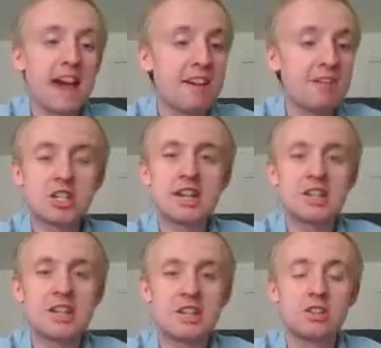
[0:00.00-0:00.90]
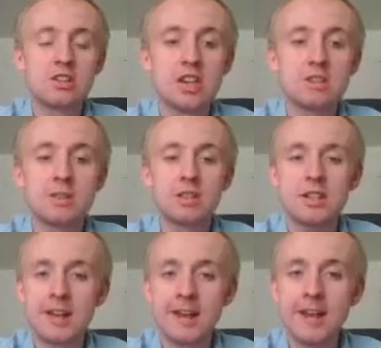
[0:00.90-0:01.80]
I eventually had to take it to a gunsmith to
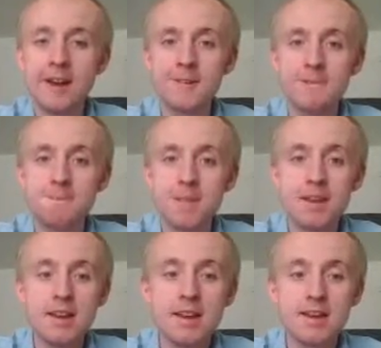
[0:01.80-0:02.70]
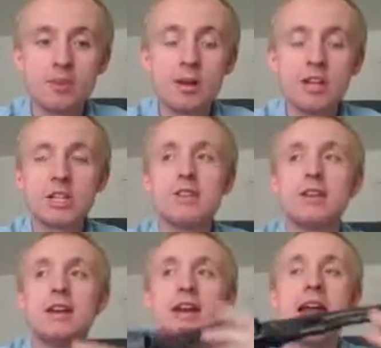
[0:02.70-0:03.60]
take it out, the wedge out.
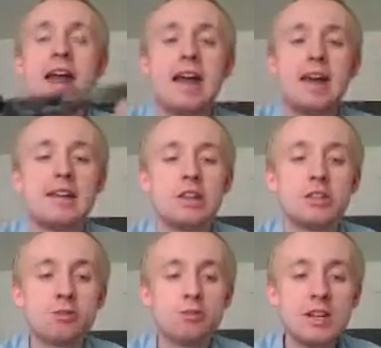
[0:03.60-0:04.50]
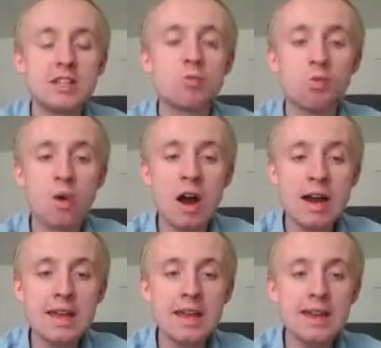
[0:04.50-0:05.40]
And the reason
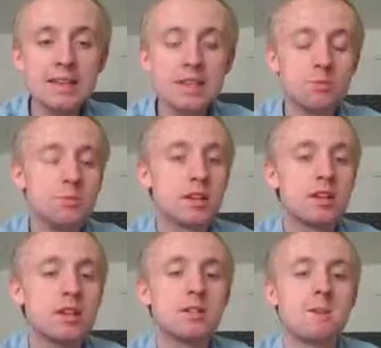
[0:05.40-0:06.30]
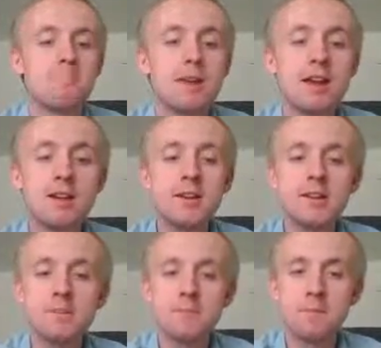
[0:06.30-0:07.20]
why that is because
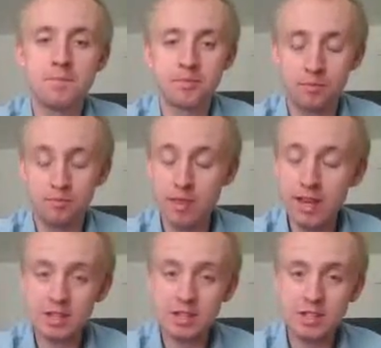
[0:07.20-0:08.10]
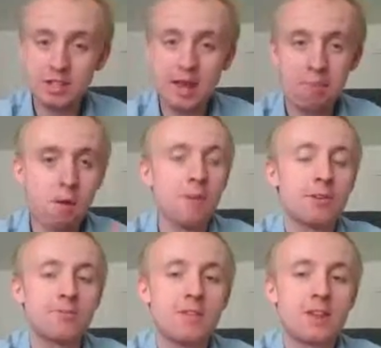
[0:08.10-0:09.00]
Pieta makes these a
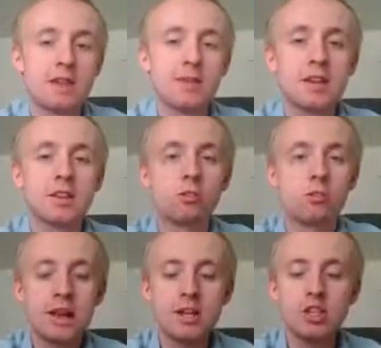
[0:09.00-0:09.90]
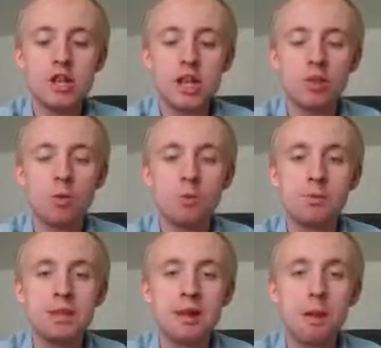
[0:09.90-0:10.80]
perfect fit. They make the wedge and the
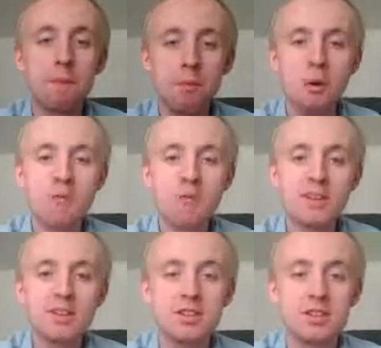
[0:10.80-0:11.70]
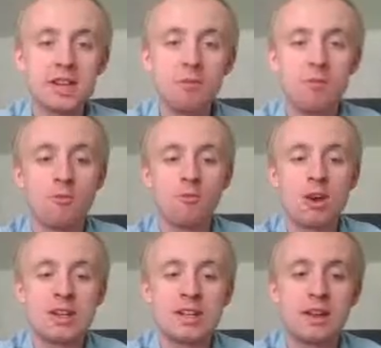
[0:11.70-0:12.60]
opening perfect to keep it from
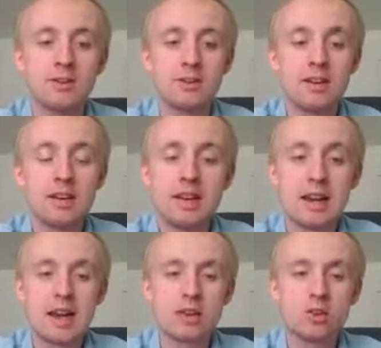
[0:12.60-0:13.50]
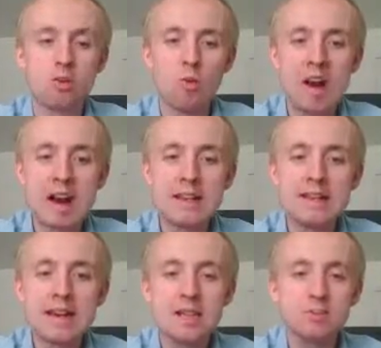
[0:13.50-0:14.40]
falling out. I don't know why
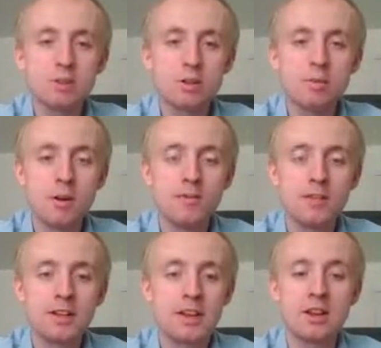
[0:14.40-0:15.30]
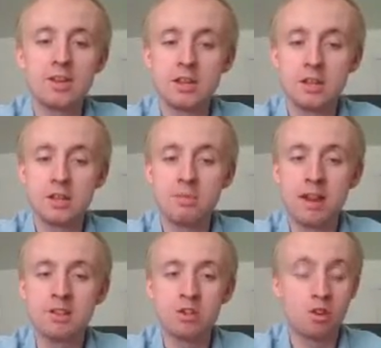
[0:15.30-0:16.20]
it has to be so perfect. I hear that the
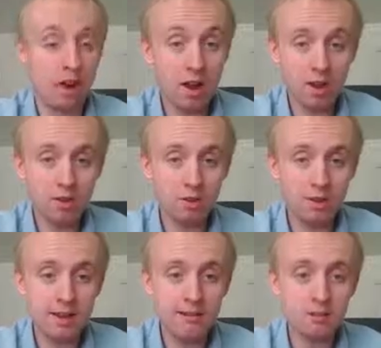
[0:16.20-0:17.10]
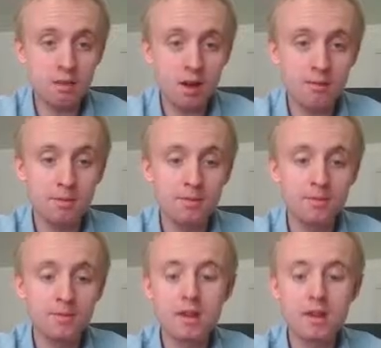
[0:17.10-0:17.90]
Berettas don't have this problem.